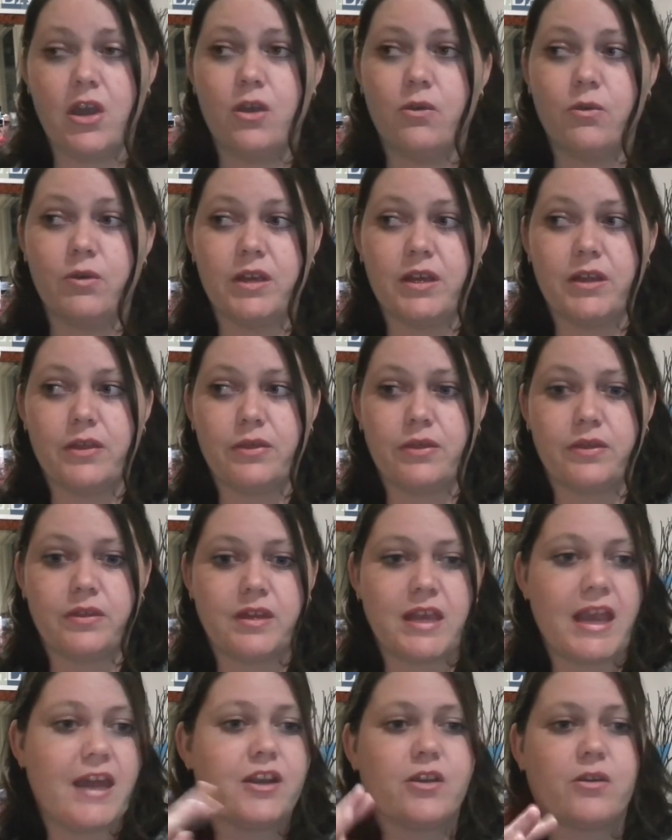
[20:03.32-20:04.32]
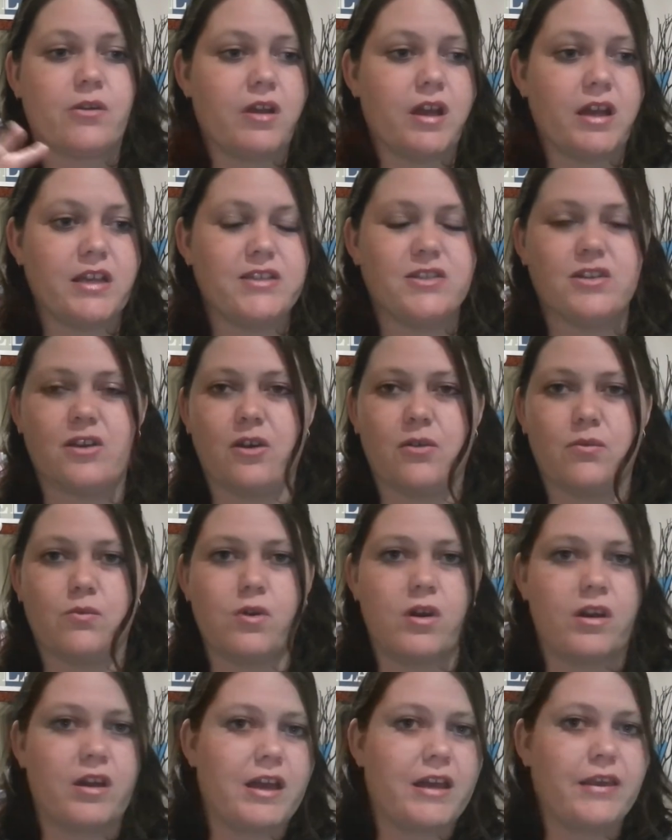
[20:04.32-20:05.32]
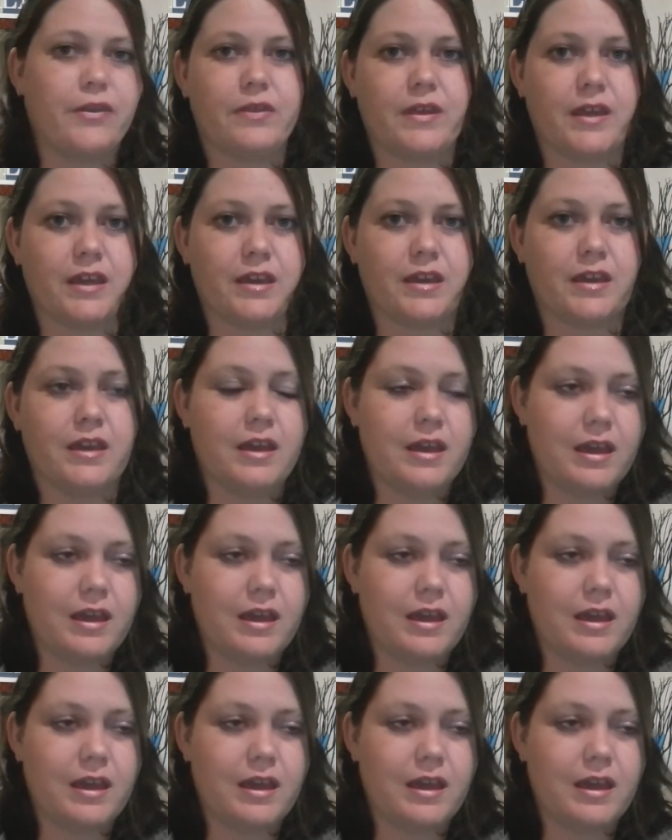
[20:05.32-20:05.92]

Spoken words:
with categorized on what I think